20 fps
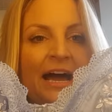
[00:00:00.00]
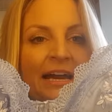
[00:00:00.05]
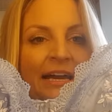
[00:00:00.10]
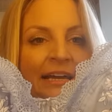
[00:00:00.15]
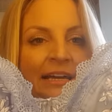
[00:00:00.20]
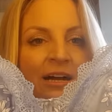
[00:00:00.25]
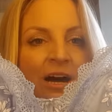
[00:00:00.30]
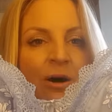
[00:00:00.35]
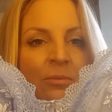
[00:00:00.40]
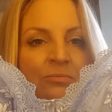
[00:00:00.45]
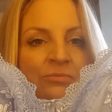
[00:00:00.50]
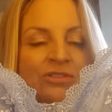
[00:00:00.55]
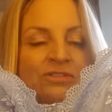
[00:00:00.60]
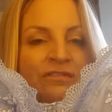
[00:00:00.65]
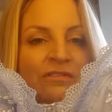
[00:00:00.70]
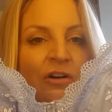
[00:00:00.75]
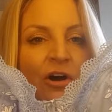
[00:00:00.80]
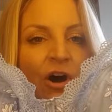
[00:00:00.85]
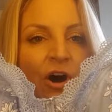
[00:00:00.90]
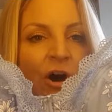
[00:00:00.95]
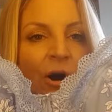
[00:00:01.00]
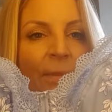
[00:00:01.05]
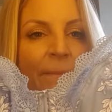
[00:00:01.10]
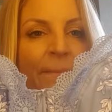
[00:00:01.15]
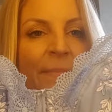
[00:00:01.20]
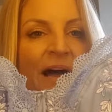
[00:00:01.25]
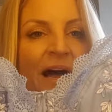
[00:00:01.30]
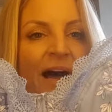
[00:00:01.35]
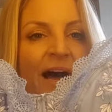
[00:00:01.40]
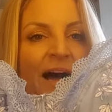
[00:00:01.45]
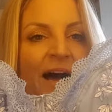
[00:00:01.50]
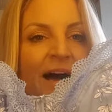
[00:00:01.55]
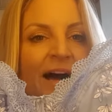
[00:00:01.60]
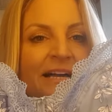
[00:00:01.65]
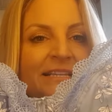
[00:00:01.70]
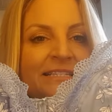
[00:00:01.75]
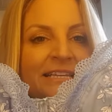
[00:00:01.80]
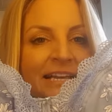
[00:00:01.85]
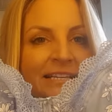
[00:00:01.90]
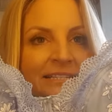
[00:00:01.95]
and it comes from
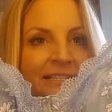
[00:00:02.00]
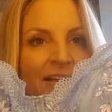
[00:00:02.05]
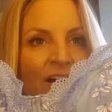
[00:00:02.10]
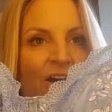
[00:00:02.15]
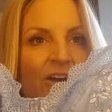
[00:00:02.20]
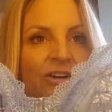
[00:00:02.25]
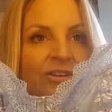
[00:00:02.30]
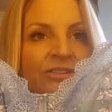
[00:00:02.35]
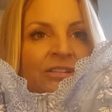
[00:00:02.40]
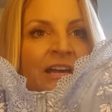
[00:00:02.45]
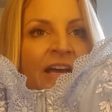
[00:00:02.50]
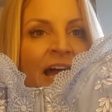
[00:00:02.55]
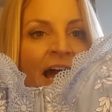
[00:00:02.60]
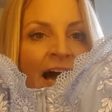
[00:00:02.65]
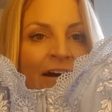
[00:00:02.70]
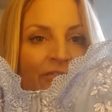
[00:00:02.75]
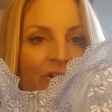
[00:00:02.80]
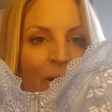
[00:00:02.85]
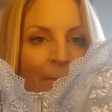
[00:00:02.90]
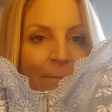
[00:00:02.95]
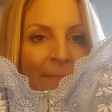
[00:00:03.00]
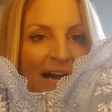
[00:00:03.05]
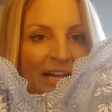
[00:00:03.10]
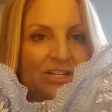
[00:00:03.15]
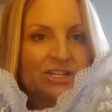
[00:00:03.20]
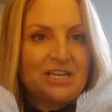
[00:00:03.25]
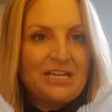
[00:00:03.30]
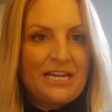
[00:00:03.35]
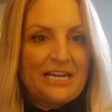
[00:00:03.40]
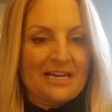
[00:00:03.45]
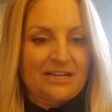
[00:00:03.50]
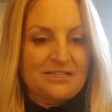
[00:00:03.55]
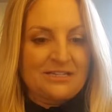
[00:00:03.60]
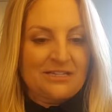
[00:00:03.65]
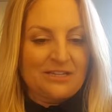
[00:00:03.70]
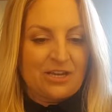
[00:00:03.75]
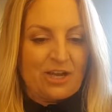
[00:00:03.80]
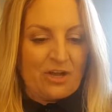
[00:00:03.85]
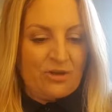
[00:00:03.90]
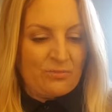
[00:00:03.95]
uh, Tesco's. I've got matching knickers
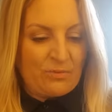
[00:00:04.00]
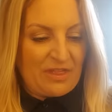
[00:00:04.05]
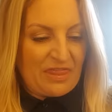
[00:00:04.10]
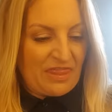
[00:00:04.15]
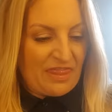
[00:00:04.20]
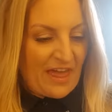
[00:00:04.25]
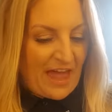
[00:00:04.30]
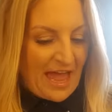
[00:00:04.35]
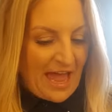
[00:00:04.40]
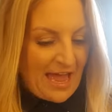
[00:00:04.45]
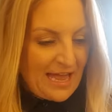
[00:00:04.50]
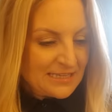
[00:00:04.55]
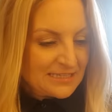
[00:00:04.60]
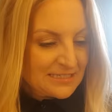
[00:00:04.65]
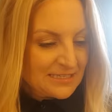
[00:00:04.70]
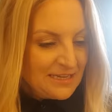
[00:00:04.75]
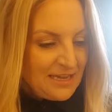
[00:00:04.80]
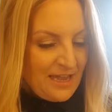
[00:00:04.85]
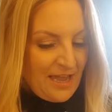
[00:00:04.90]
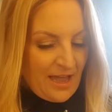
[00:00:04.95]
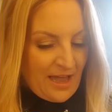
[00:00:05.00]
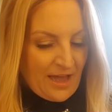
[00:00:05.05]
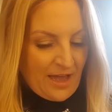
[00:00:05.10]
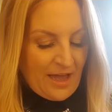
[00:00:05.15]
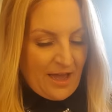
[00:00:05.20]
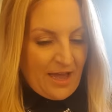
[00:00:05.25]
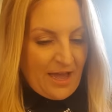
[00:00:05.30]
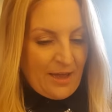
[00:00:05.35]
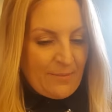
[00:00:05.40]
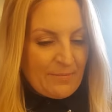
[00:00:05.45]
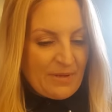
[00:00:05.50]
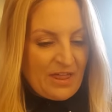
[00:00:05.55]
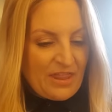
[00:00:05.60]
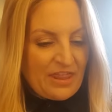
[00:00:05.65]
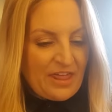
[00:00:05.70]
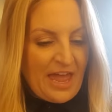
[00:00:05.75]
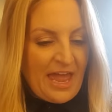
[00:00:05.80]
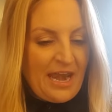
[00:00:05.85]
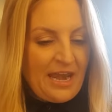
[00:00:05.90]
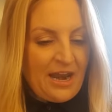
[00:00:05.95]
to go with that. Um,
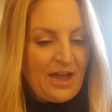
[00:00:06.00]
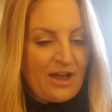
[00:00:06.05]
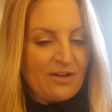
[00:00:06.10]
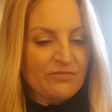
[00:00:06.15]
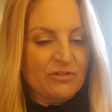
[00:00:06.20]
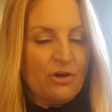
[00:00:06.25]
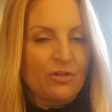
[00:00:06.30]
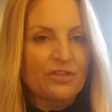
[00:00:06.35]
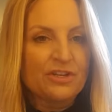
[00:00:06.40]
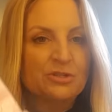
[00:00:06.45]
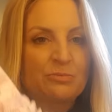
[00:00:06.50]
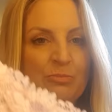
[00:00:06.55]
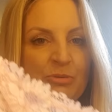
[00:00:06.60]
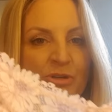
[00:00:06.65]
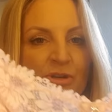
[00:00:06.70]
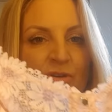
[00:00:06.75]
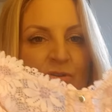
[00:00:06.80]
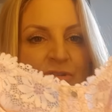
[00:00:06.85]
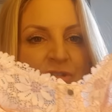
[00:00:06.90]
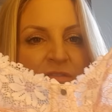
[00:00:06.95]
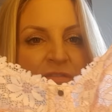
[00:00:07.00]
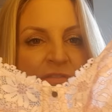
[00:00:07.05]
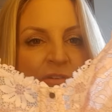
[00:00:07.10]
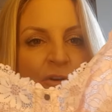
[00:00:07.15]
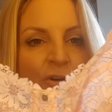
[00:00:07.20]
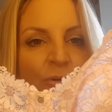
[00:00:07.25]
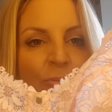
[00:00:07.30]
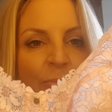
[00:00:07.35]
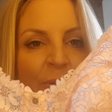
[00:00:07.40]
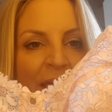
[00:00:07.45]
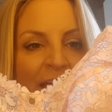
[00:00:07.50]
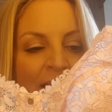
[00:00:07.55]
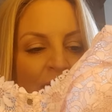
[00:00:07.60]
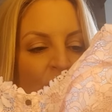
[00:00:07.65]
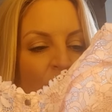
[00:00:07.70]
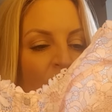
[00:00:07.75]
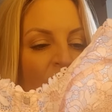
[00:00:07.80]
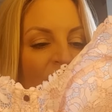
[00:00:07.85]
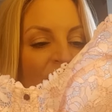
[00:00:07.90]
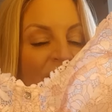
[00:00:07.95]
then I've got this beautiful
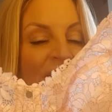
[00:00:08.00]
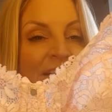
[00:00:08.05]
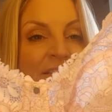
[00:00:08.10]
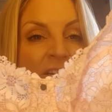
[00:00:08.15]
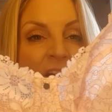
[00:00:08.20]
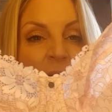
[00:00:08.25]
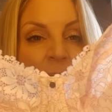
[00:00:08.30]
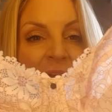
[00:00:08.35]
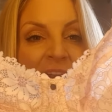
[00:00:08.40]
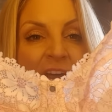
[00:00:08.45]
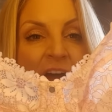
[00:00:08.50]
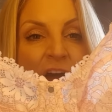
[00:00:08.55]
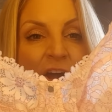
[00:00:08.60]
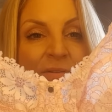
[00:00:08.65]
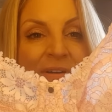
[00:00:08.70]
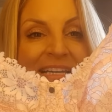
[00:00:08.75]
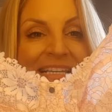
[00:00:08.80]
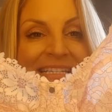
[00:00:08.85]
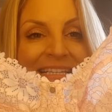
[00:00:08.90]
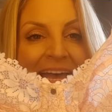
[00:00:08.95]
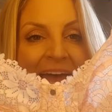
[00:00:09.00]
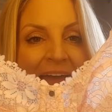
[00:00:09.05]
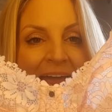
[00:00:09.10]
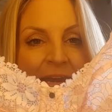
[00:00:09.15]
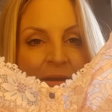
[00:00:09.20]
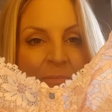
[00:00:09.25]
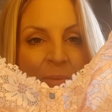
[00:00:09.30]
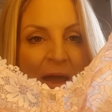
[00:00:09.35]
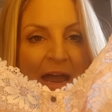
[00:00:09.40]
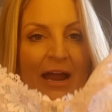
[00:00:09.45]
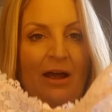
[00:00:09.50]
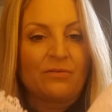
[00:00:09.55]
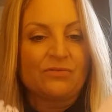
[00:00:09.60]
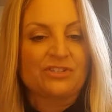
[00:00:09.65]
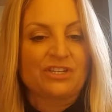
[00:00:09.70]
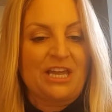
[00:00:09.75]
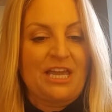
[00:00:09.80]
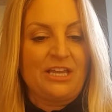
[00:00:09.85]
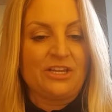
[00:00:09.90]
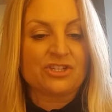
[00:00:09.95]
pink one. These come in at only
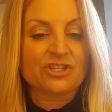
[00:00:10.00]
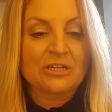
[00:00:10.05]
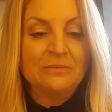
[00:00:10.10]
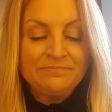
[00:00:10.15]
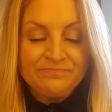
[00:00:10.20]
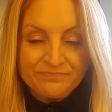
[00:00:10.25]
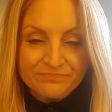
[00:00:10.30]
£10 each.